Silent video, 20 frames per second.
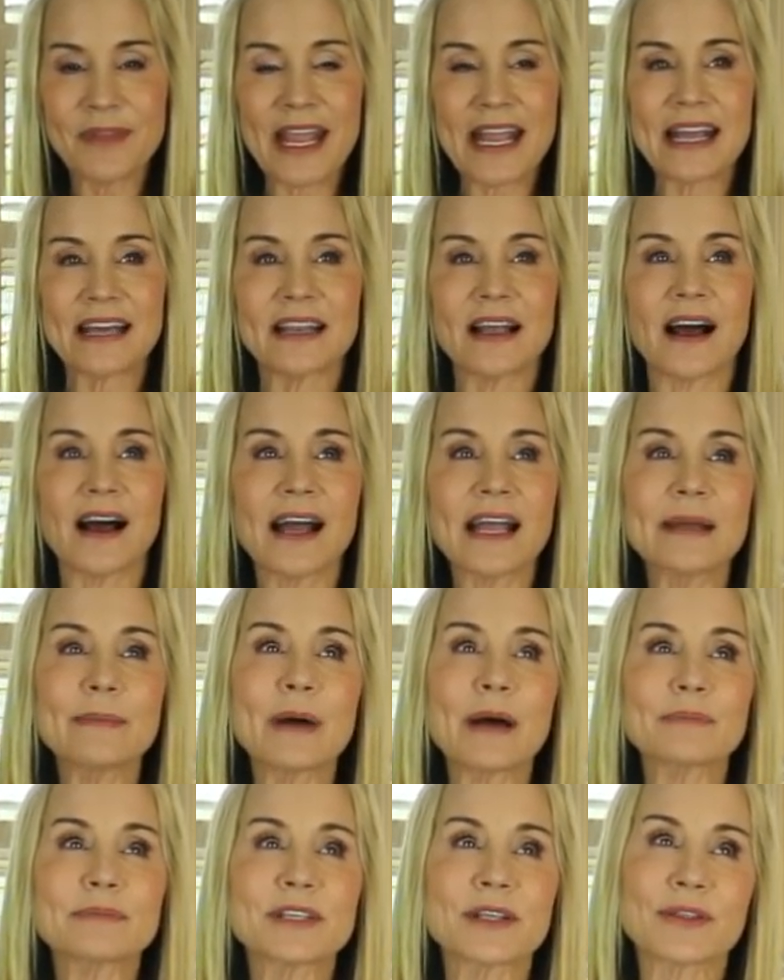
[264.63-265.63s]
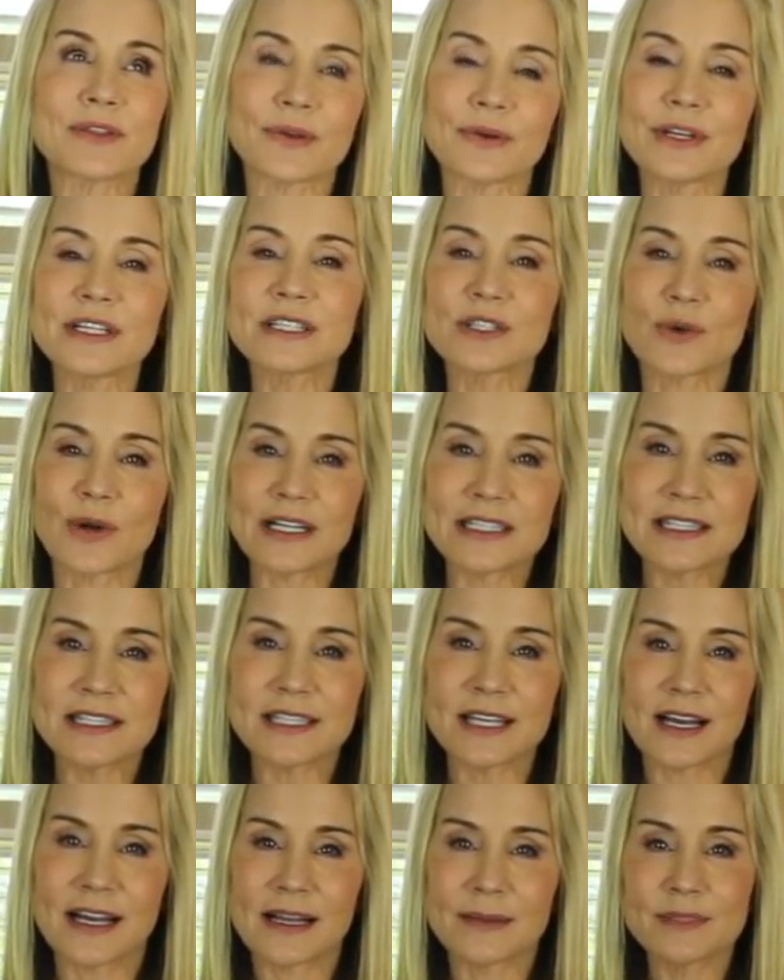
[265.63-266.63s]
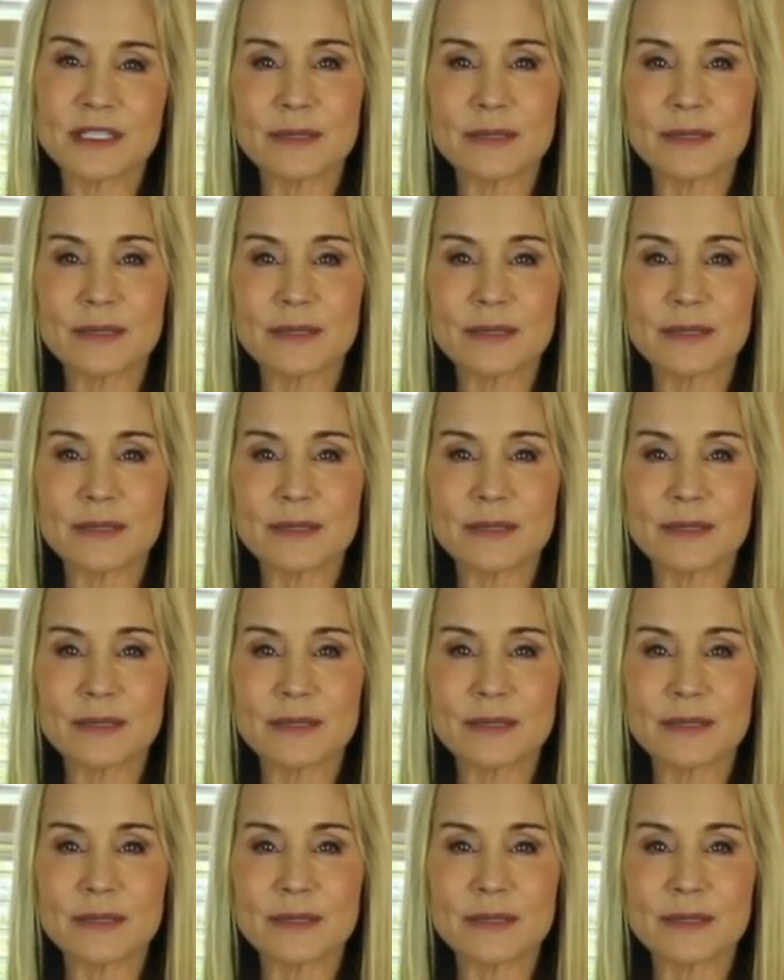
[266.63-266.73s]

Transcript: And I am up to thirty squats a time.